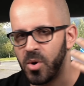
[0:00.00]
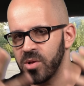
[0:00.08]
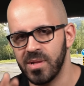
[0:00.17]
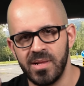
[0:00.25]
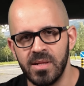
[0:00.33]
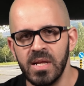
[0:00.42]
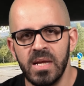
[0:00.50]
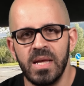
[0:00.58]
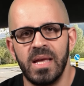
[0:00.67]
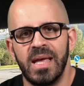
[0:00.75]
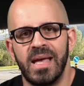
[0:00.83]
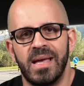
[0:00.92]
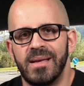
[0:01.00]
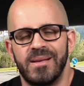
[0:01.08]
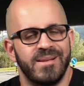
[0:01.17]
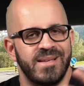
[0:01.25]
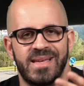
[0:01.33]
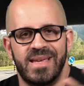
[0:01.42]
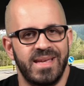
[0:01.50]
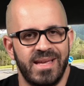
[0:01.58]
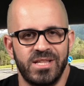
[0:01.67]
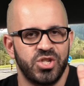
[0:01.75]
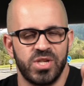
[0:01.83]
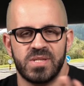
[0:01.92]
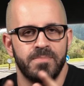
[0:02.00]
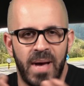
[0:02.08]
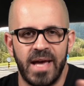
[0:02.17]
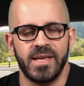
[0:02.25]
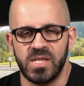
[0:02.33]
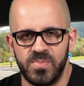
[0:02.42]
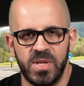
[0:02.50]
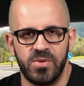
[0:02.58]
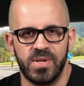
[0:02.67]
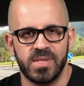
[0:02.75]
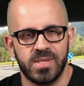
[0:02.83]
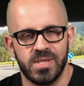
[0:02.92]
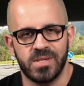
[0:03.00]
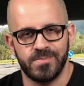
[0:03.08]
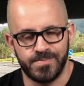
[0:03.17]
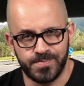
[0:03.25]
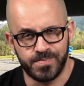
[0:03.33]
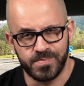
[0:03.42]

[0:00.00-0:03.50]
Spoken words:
model. It's just my experiences.